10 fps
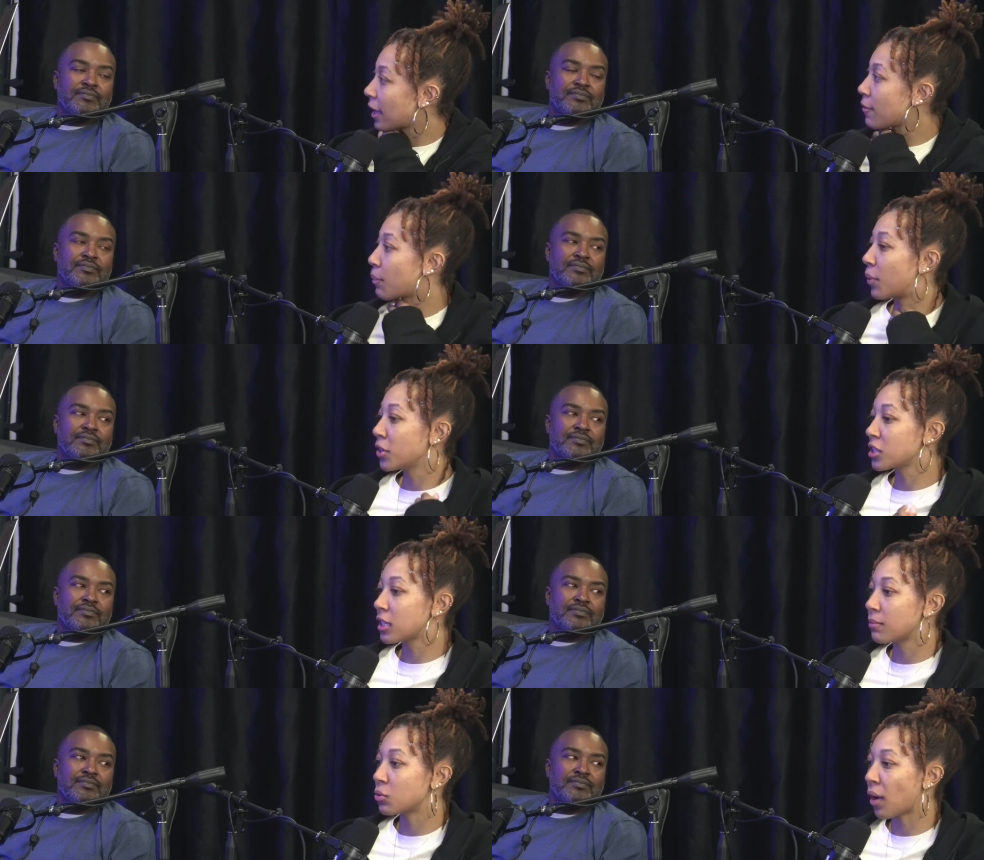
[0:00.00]
Speaker 1: pushed them to
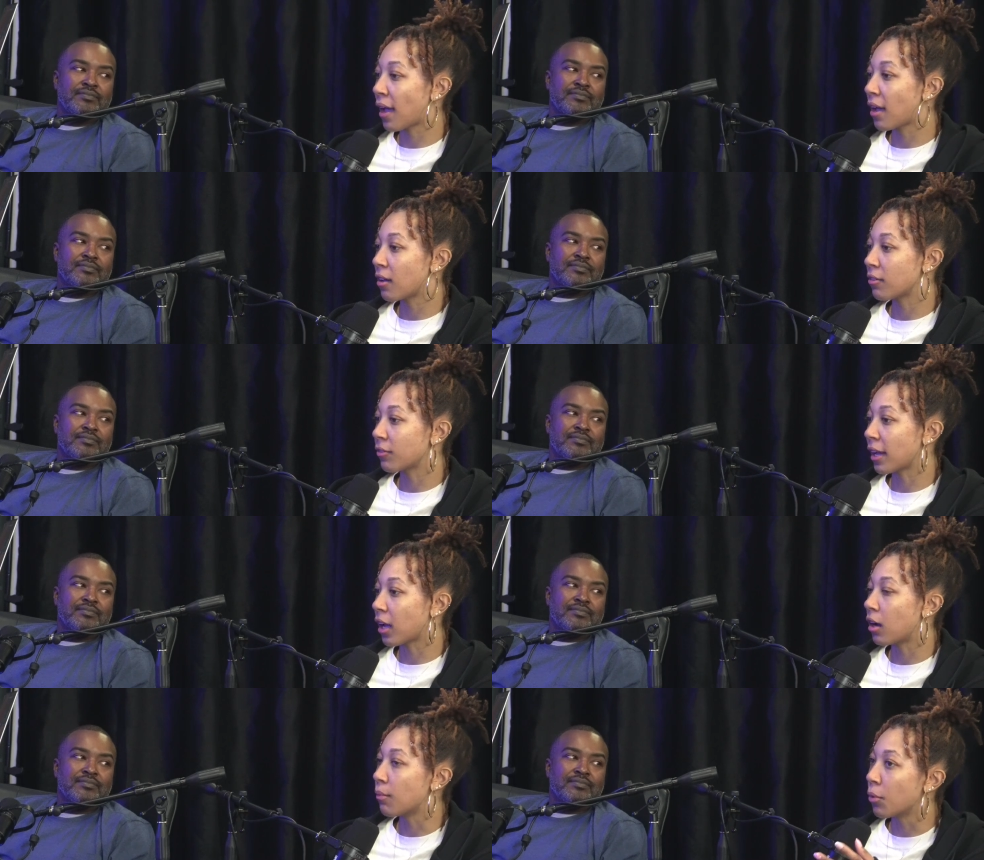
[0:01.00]
have like a
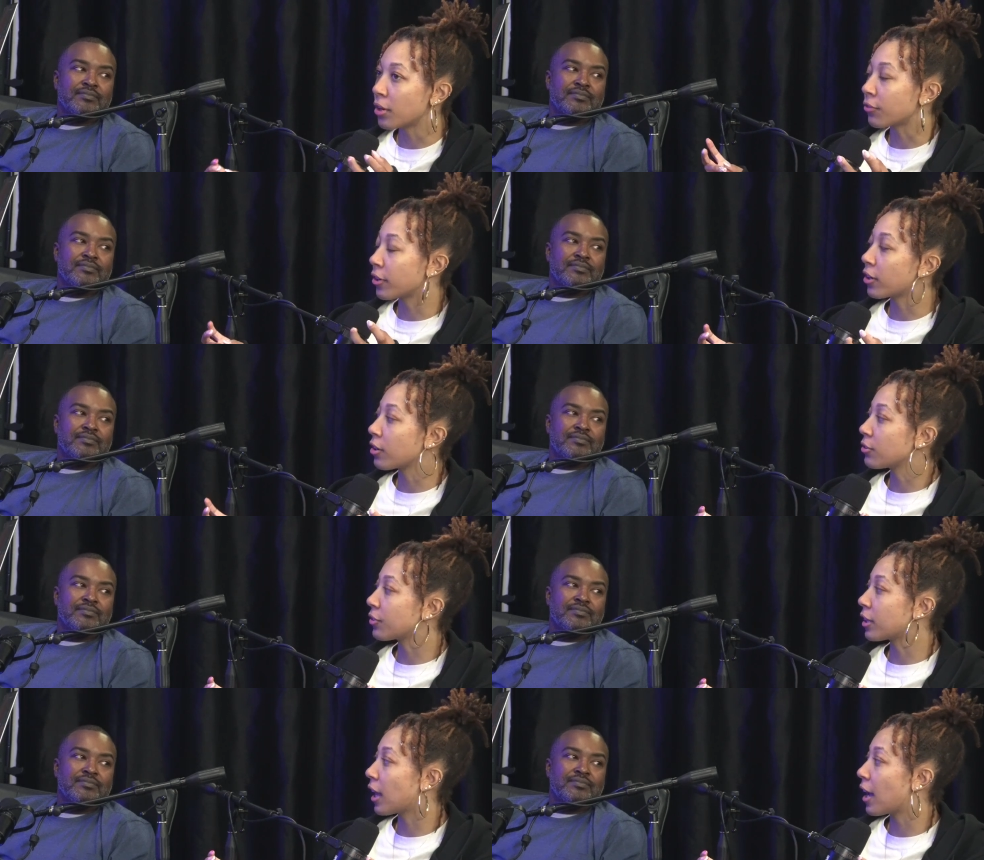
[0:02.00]
boyfriend girlfriend
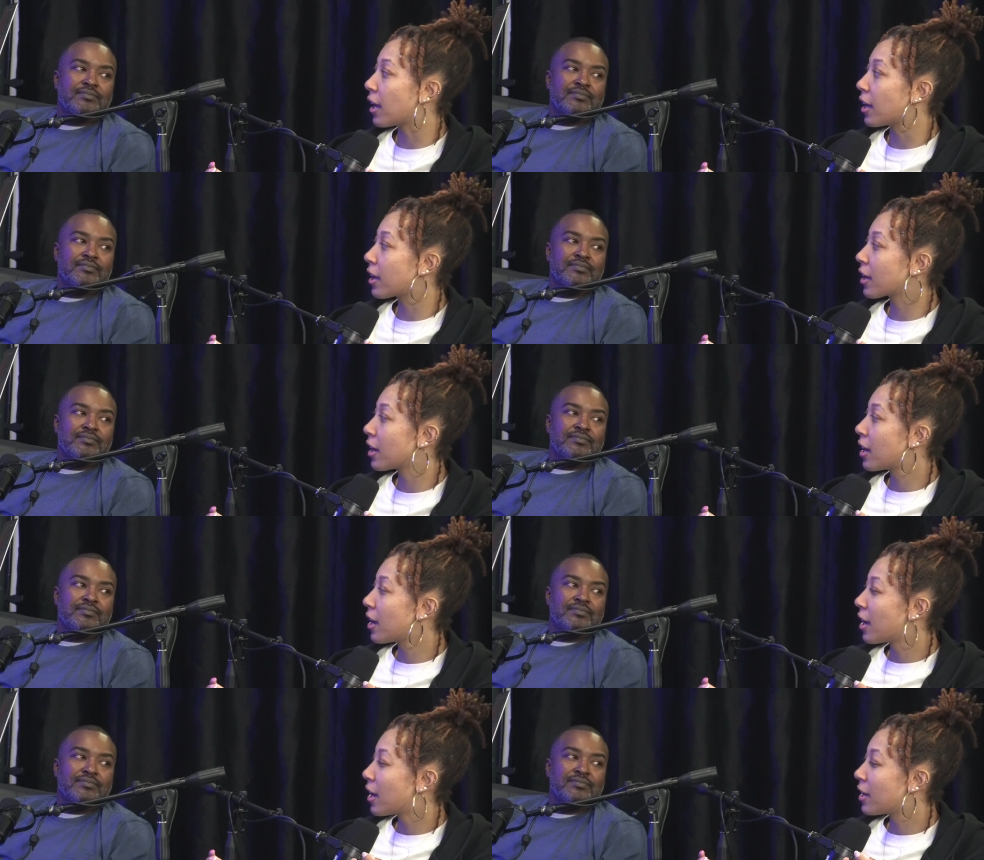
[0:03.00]
like. mm
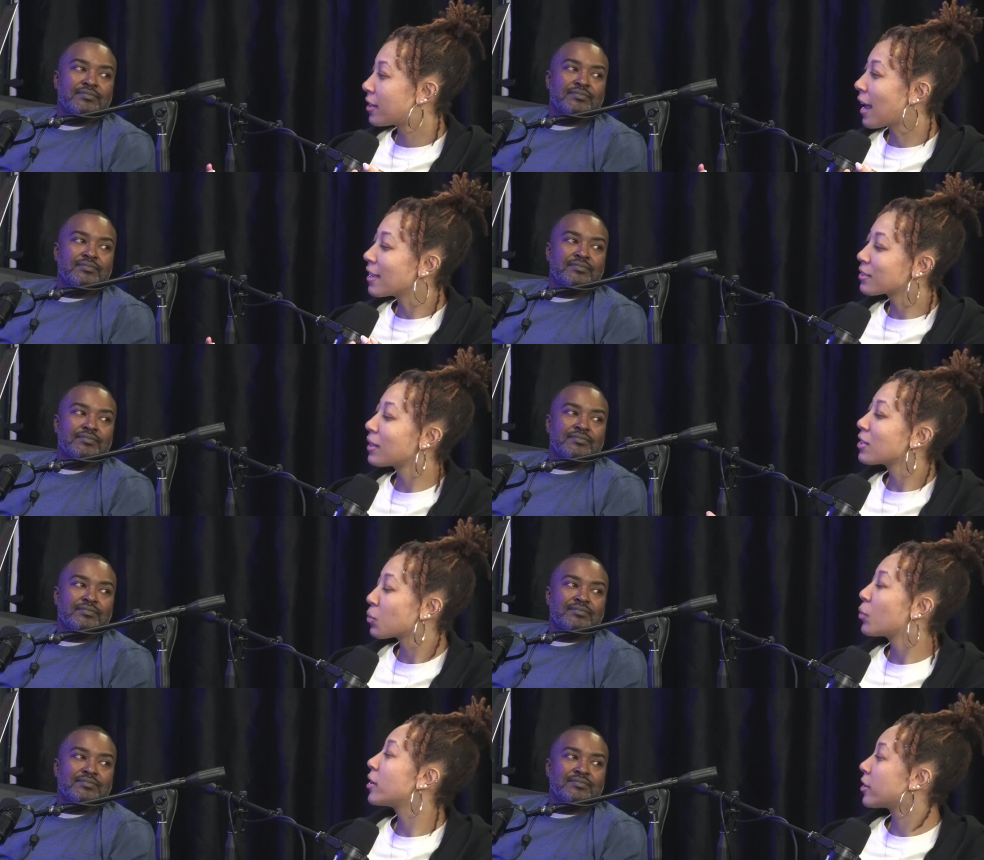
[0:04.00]
That's that's
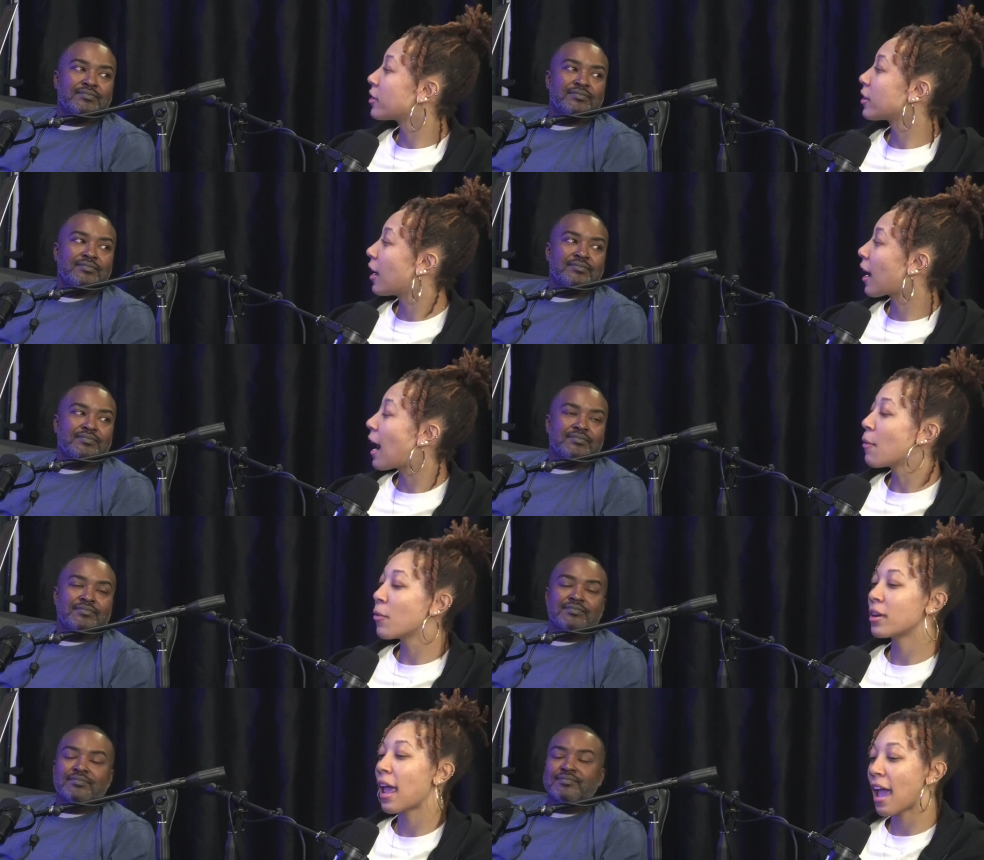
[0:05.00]
weird. Like I wouldn't
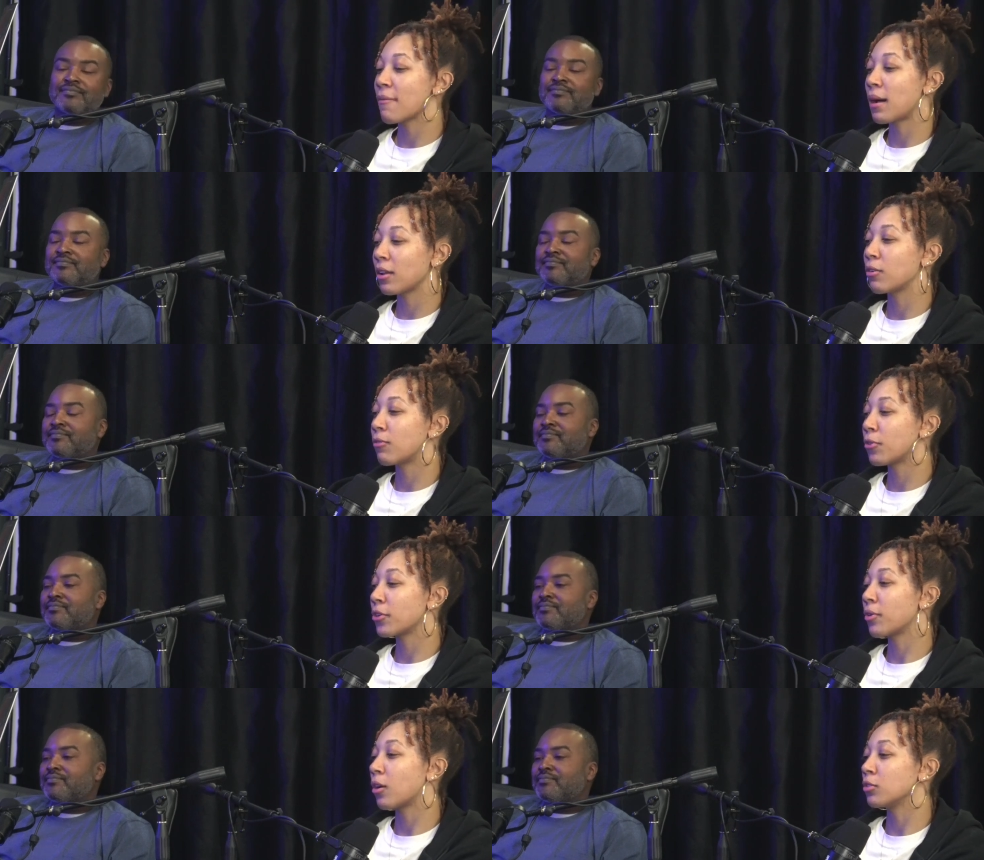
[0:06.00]
have my little four year
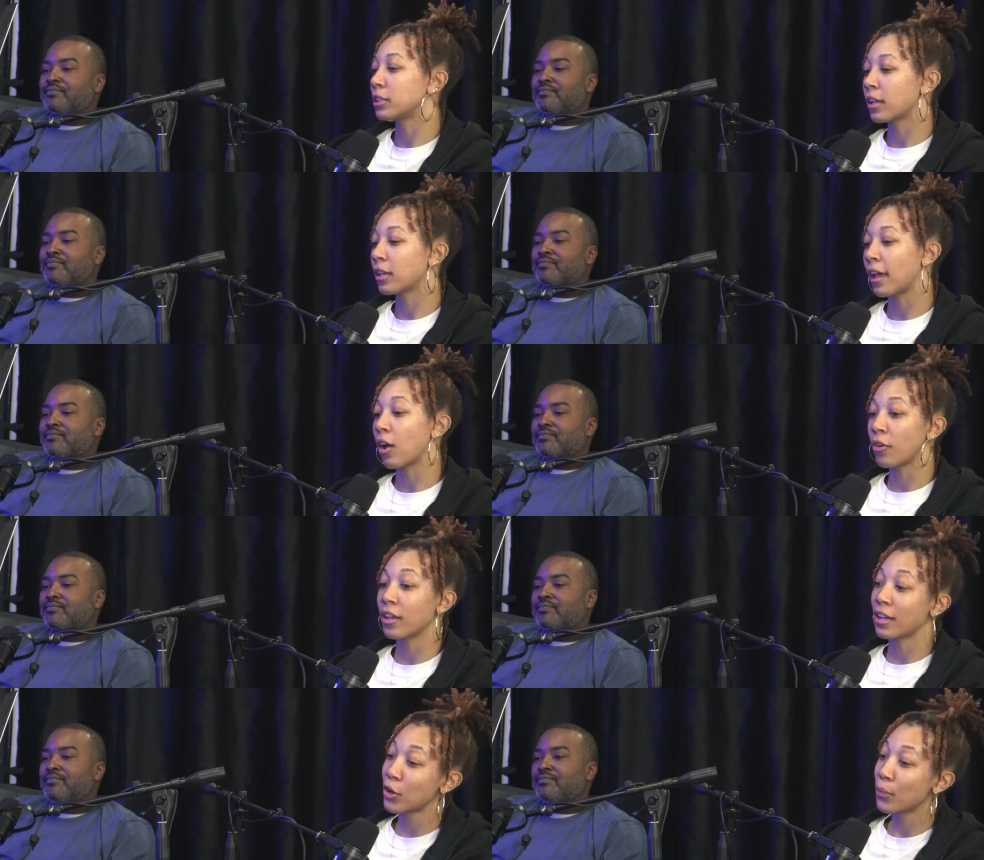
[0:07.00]
old saying like, "Oh yeah, that's your
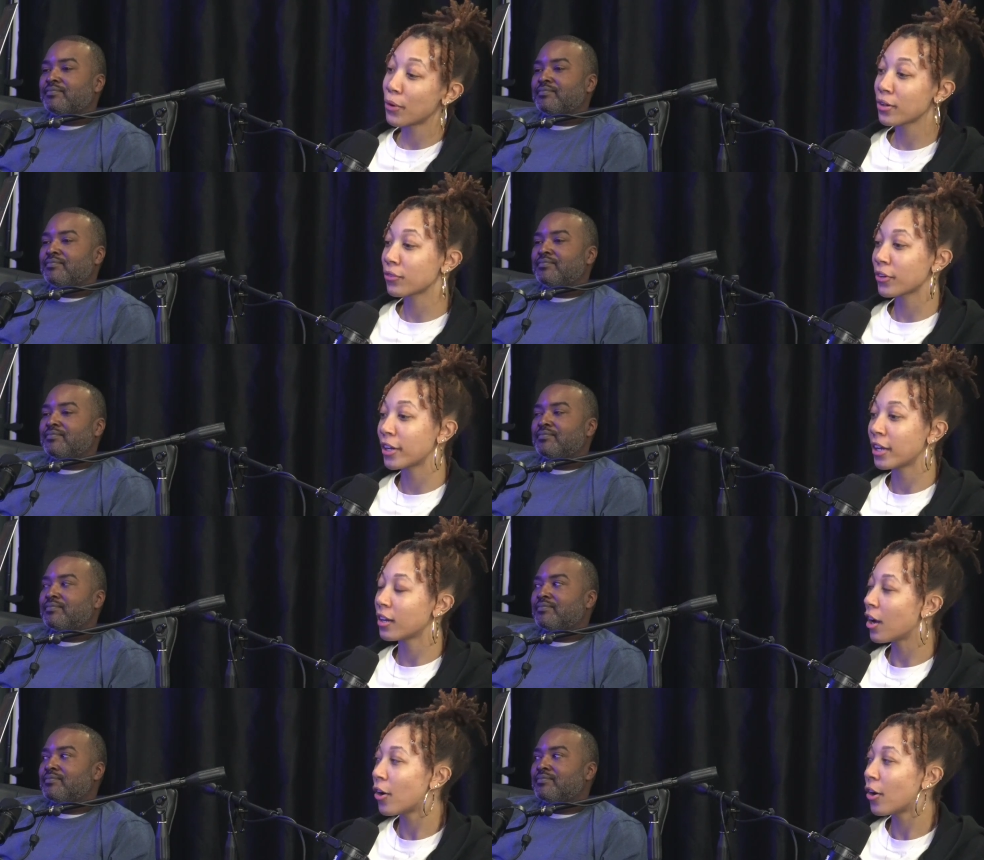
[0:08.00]
boyfriend." No,